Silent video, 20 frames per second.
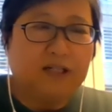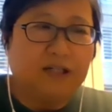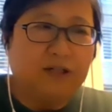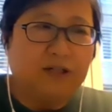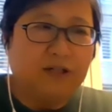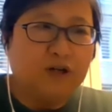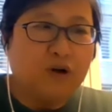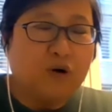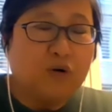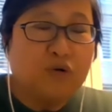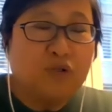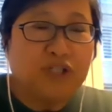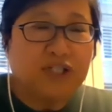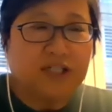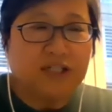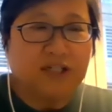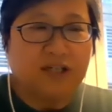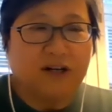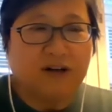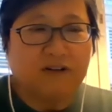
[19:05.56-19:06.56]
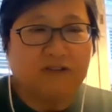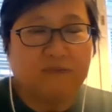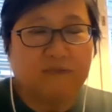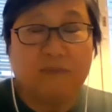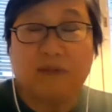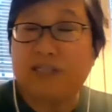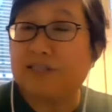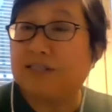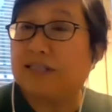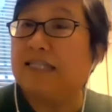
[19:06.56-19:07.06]
notion of
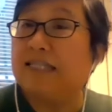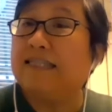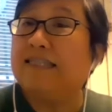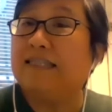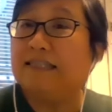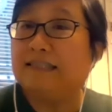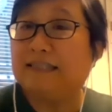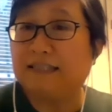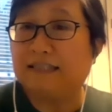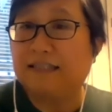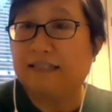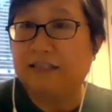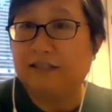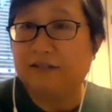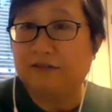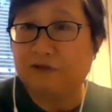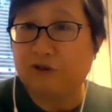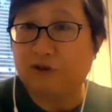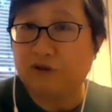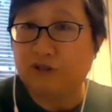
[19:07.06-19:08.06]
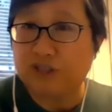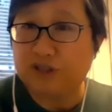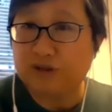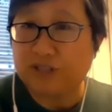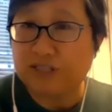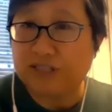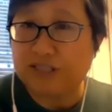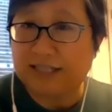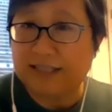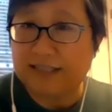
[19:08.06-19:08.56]
masculinity in the forestry
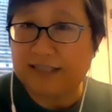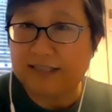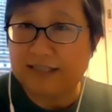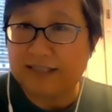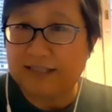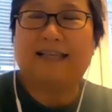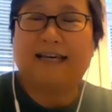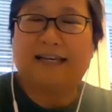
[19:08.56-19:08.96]
sector